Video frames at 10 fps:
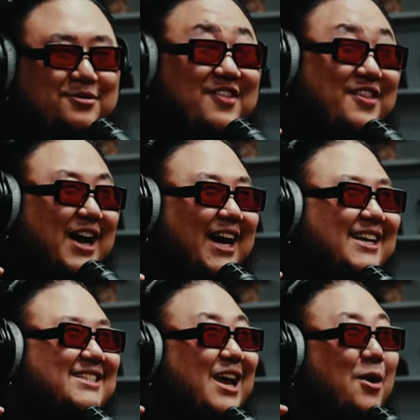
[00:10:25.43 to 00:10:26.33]
that
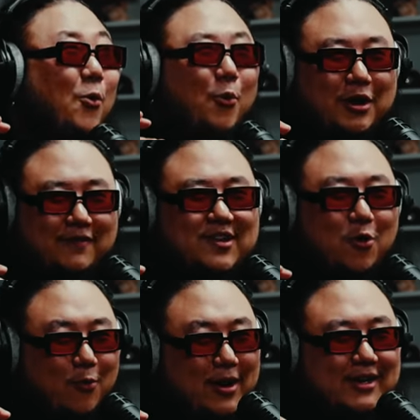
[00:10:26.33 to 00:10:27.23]
is like one of the
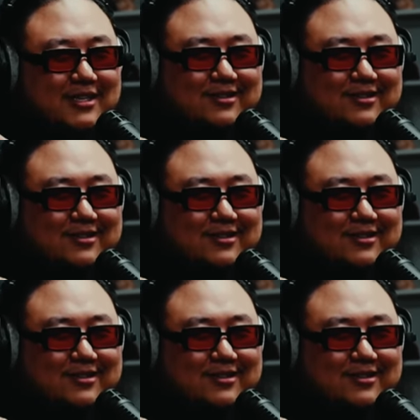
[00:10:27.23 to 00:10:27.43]
greatest